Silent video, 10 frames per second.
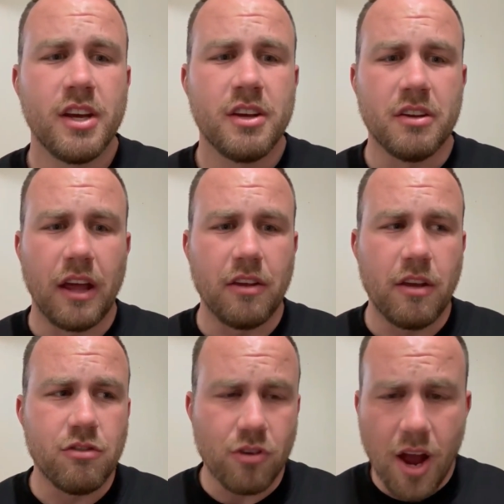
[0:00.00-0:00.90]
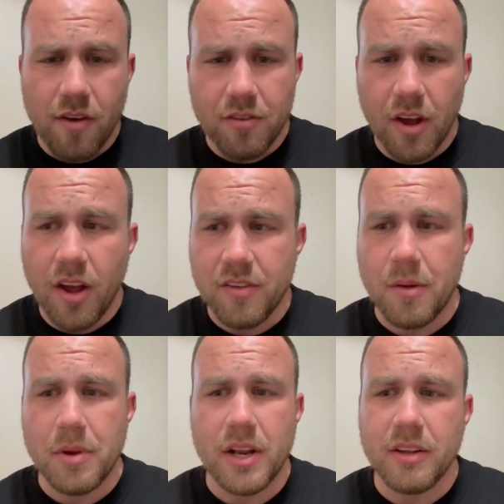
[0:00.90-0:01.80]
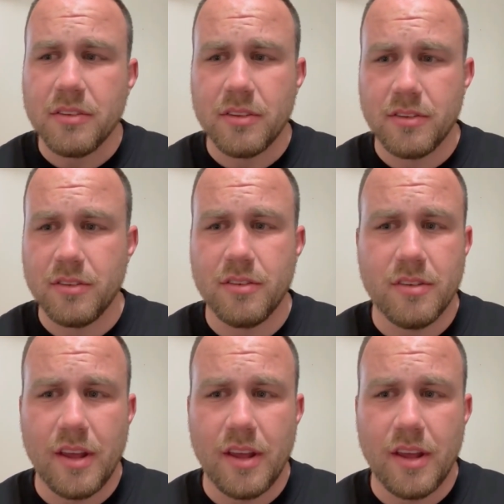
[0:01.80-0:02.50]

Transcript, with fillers: It, it drives us. I mean, it,